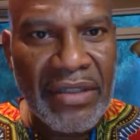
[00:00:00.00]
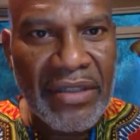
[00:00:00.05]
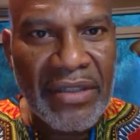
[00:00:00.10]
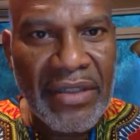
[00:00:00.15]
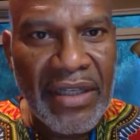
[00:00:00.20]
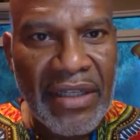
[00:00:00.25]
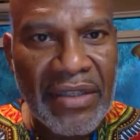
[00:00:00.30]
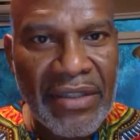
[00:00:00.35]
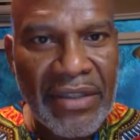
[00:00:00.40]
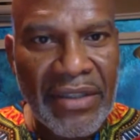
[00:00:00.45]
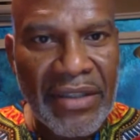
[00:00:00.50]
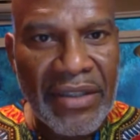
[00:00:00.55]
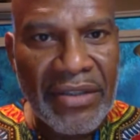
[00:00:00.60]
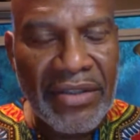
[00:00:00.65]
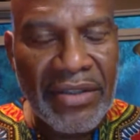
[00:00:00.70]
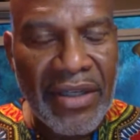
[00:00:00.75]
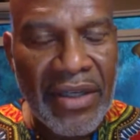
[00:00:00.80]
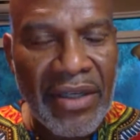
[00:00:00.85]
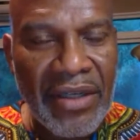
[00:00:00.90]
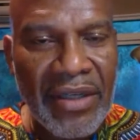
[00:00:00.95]
that's
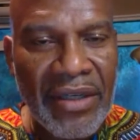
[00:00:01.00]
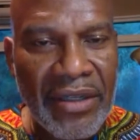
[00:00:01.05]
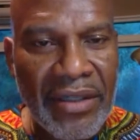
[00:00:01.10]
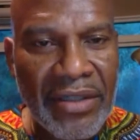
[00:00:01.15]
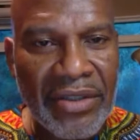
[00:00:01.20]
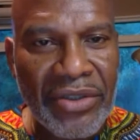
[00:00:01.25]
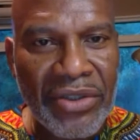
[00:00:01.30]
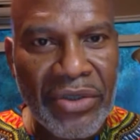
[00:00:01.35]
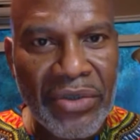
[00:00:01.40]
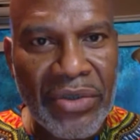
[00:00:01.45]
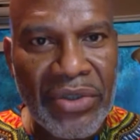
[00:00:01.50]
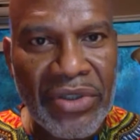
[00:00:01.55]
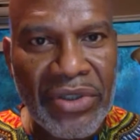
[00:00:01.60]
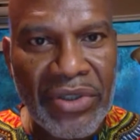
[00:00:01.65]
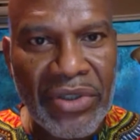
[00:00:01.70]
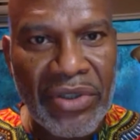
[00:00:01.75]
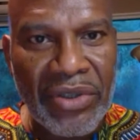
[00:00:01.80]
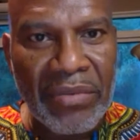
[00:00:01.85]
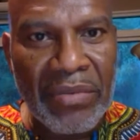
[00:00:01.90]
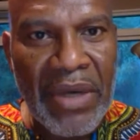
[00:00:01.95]
an
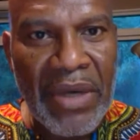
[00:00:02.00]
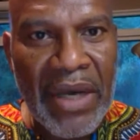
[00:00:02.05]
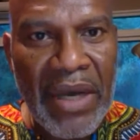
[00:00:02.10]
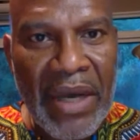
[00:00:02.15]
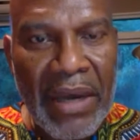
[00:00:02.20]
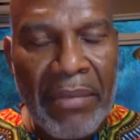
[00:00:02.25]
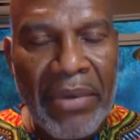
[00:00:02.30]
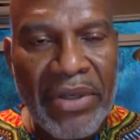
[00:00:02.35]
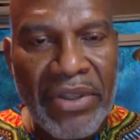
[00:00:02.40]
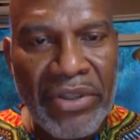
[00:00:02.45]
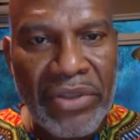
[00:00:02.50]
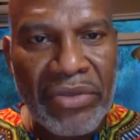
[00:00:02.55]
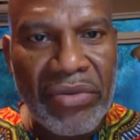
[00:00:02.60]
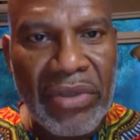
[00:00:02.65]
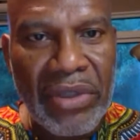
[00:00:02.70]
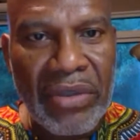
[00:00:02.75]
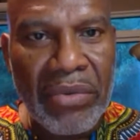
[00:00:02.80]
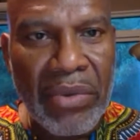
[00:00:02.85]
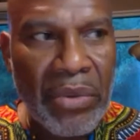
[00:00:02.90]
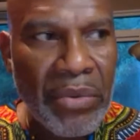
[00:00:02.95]
insurance term, but it's
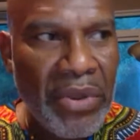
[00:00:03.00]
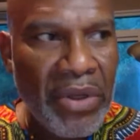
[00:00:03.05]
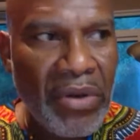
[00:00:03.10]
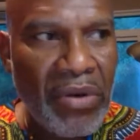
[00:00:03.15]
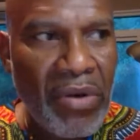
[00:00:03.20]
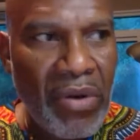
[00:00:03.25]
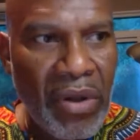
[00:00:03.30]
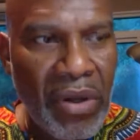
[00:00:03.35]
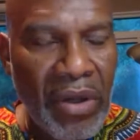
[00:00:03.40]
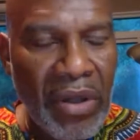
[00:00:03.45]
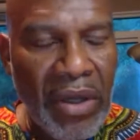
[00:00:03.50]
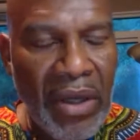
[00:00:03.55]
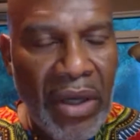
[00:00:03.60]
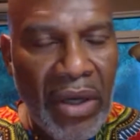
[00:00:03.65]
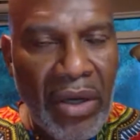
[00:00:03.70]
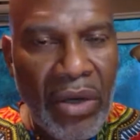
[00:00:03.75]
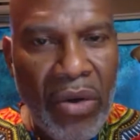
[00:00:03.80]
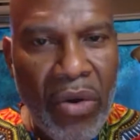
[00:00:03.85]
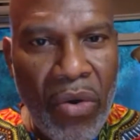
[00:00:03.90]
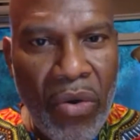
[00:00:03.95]
really what we call
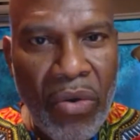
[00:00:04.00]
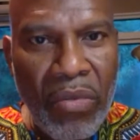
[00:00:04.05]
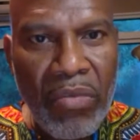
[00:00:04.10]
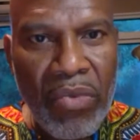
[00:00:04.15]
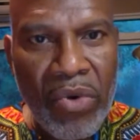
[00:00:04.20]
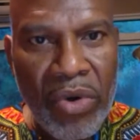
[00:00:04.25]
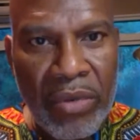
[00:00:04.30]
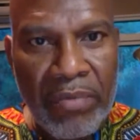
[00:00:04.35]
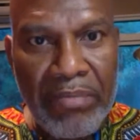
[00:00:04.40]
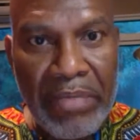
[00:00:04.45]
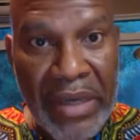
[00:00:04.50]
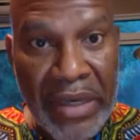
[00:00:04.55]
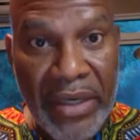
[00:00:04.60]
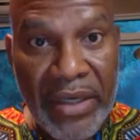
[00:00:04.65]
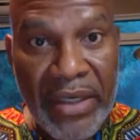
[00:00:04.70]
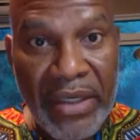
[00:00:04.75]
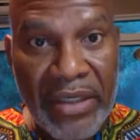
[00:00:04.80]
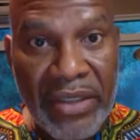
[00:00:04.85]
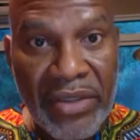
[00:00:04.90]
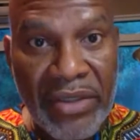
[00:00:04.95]

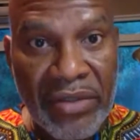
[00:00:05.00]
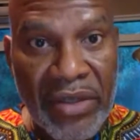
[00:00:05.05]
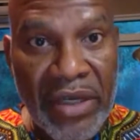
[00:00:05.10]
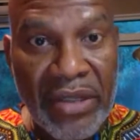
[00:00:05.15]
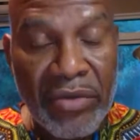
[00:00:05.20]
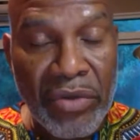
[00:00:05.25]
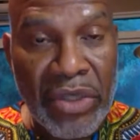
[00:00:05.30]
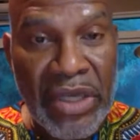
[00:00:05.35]
comorbidities, right?